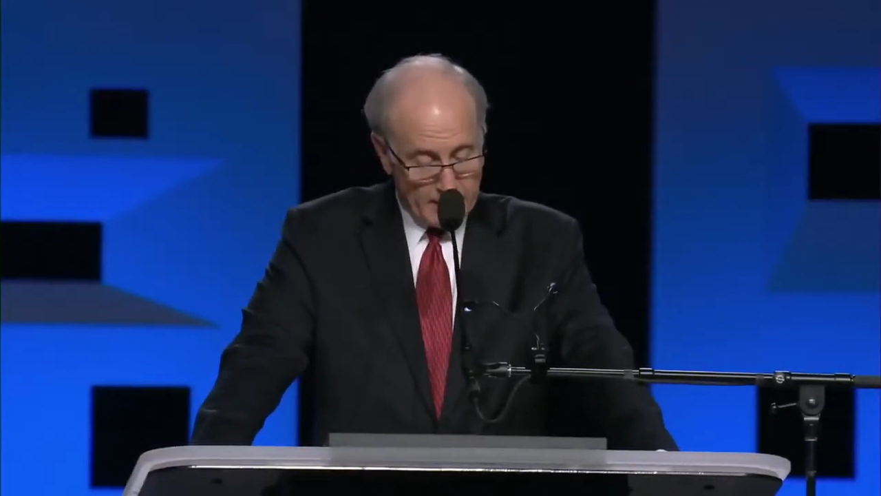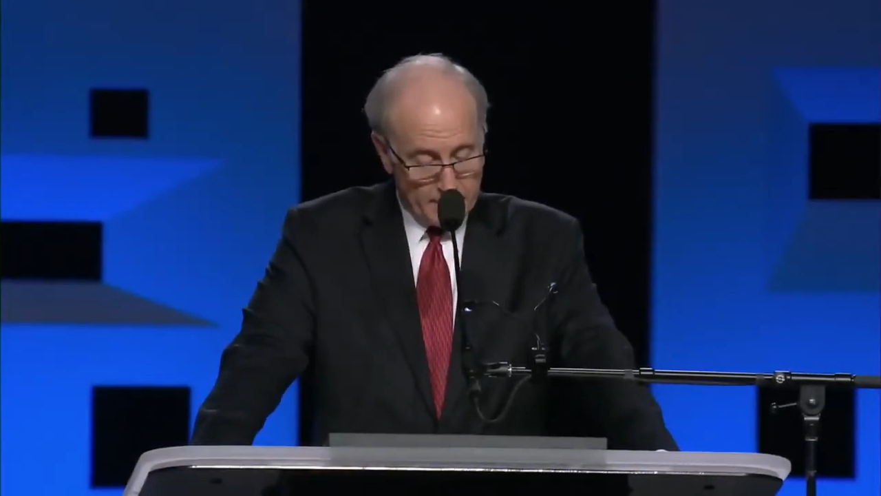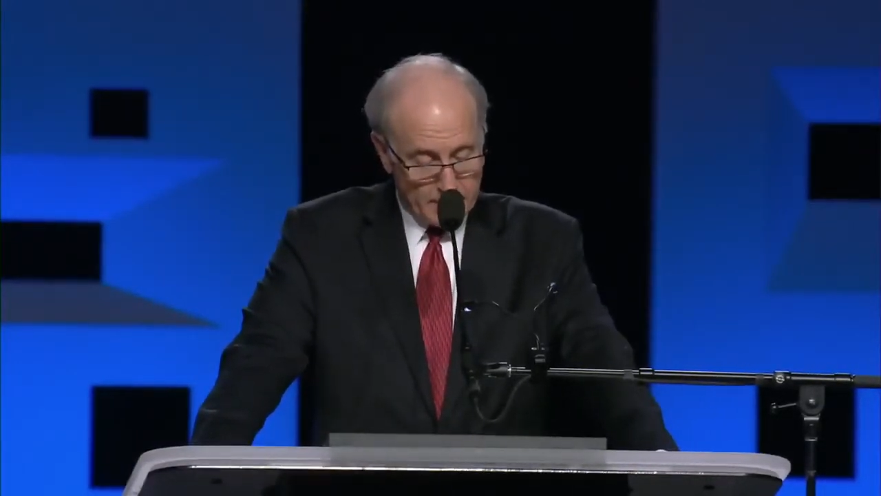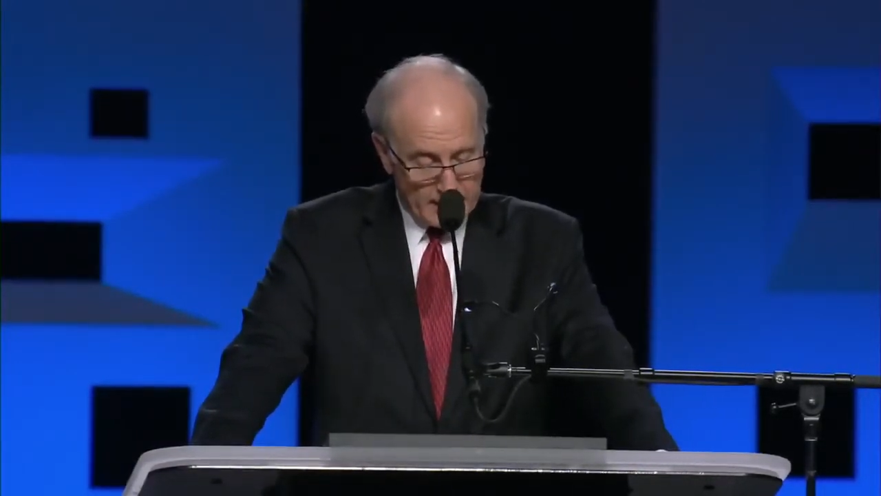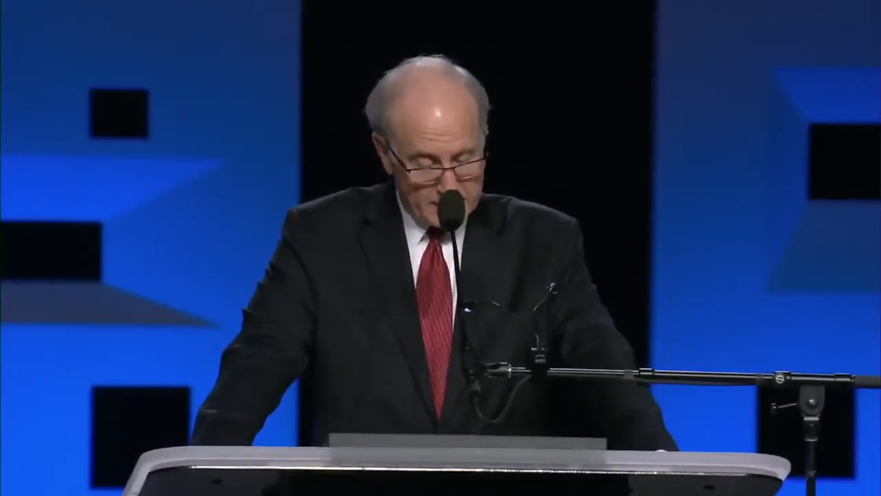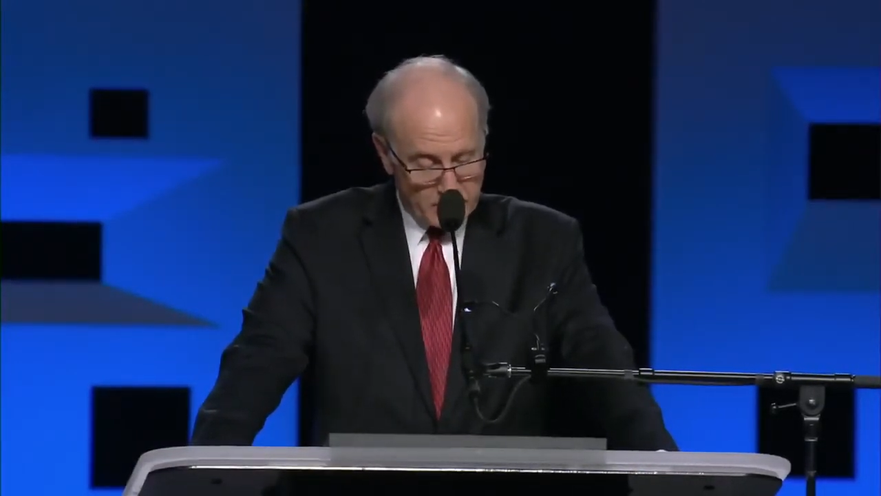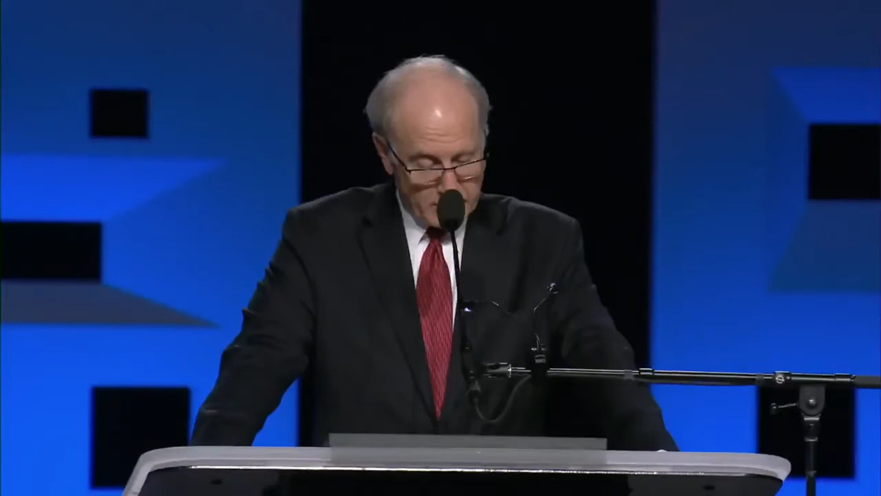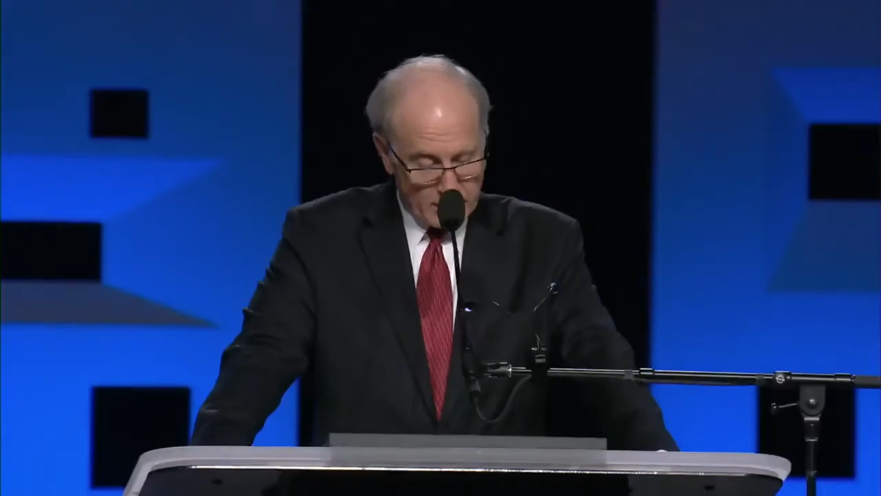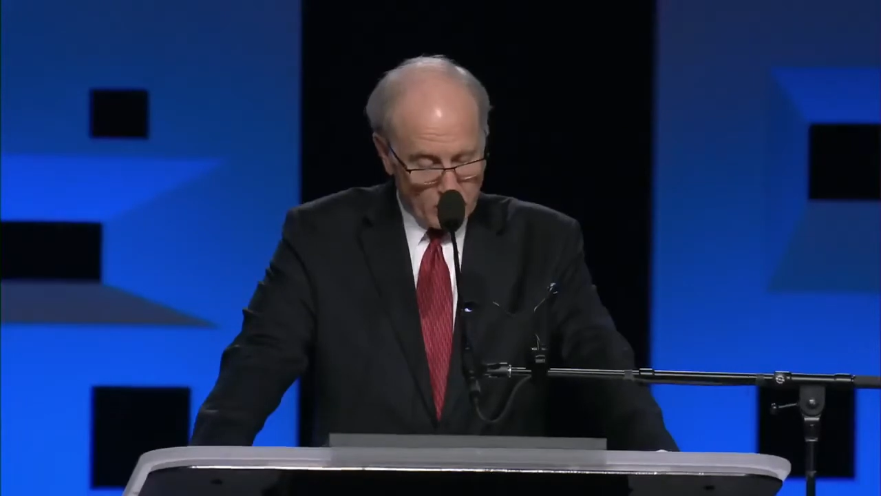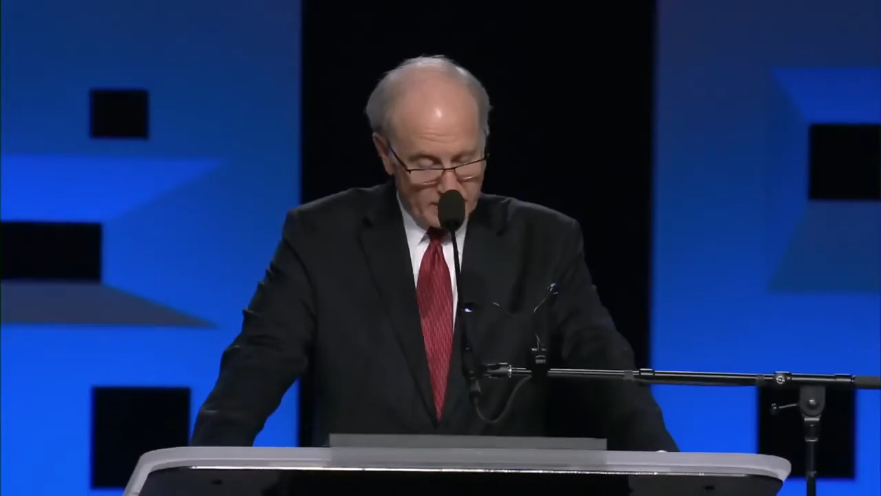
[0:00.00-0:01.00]
but let's look
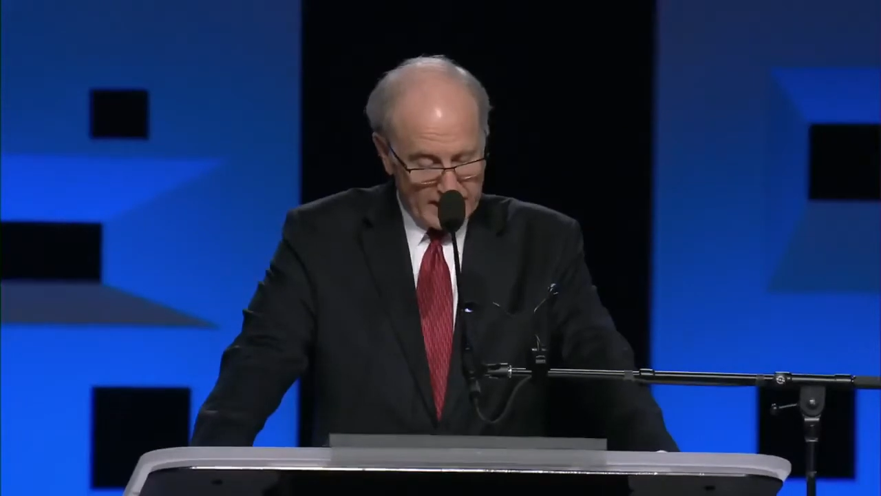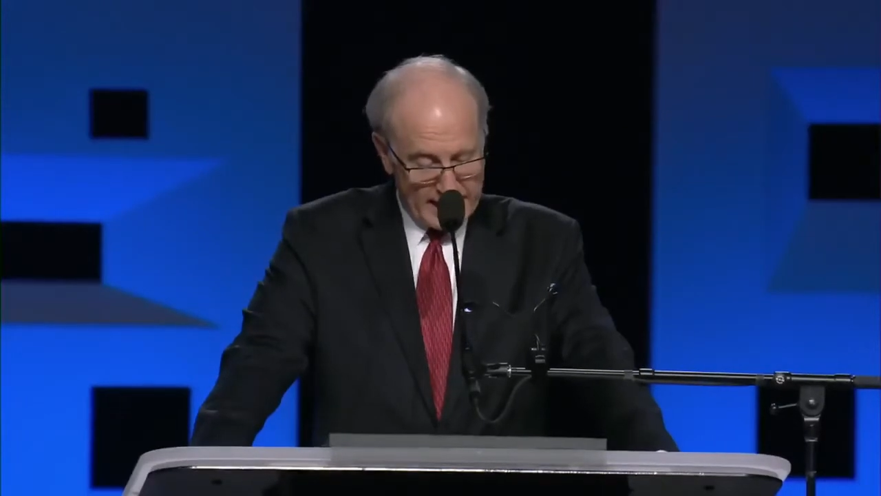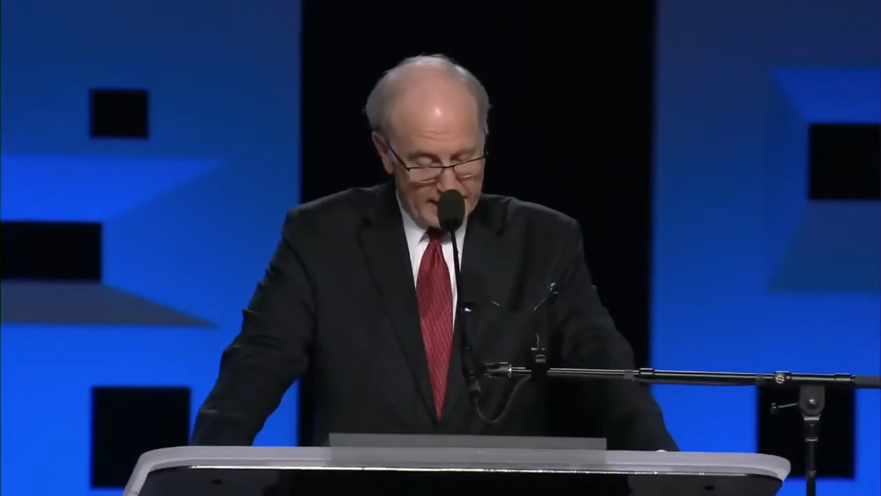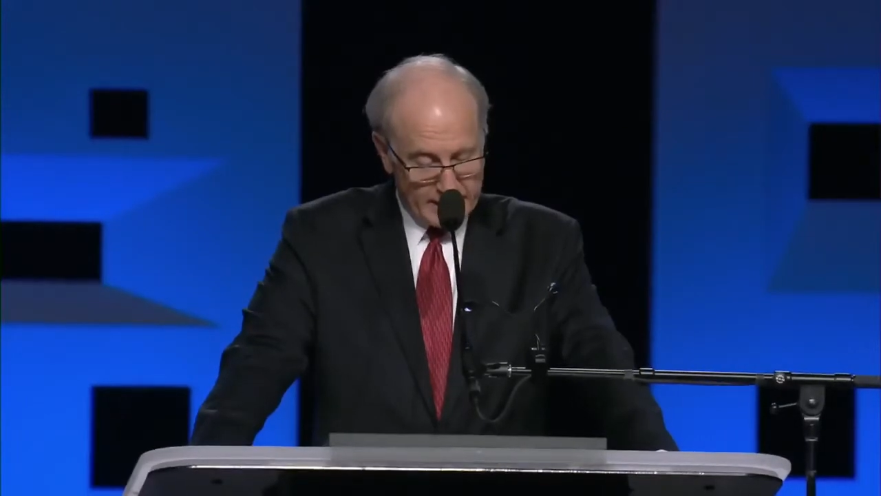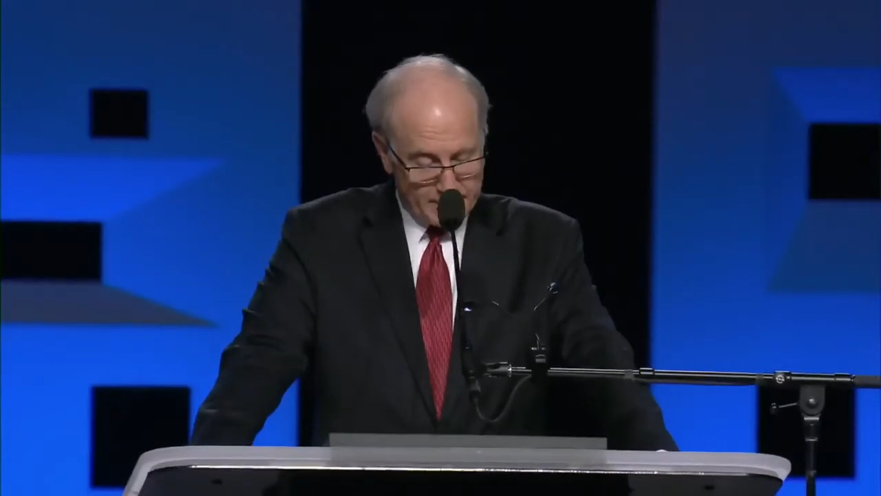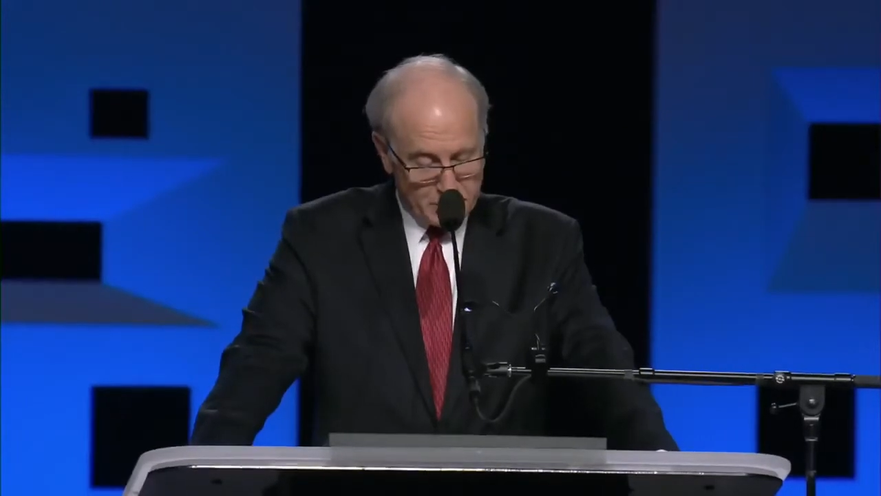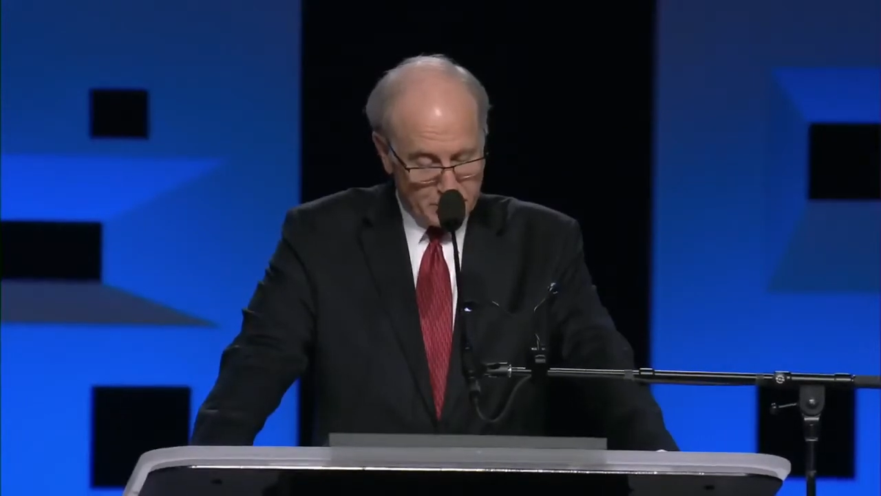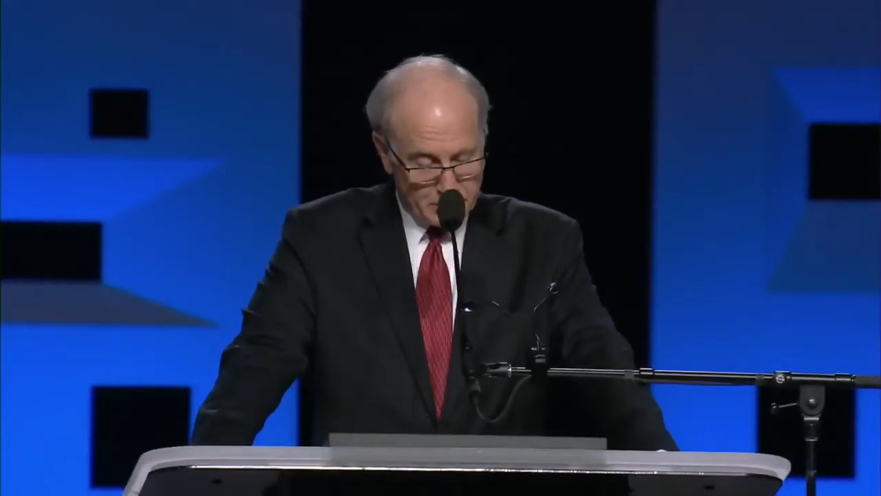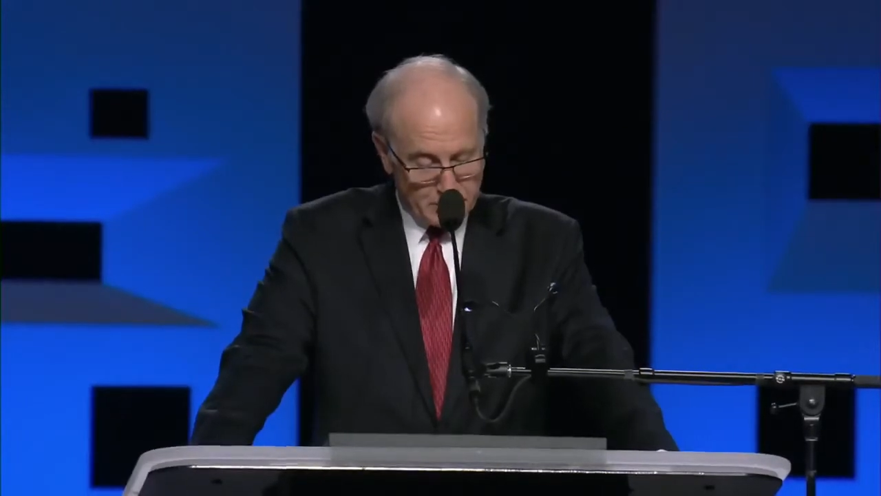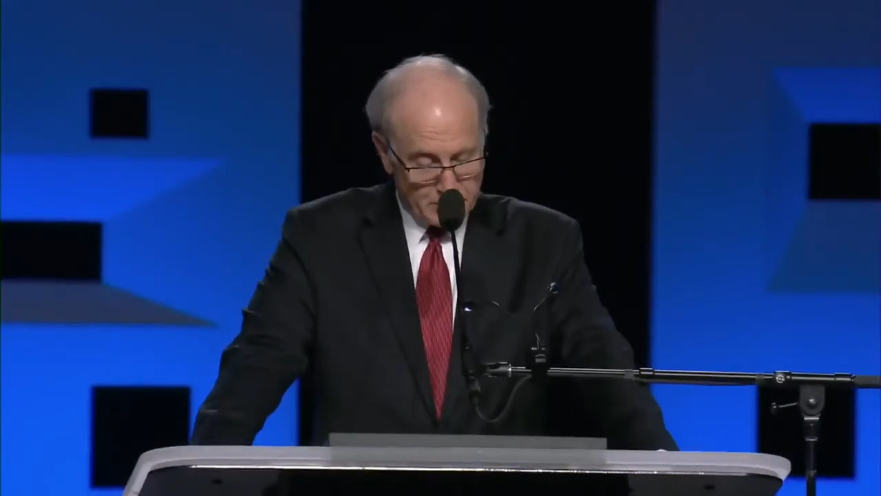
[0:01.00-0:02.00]
at what they added up to.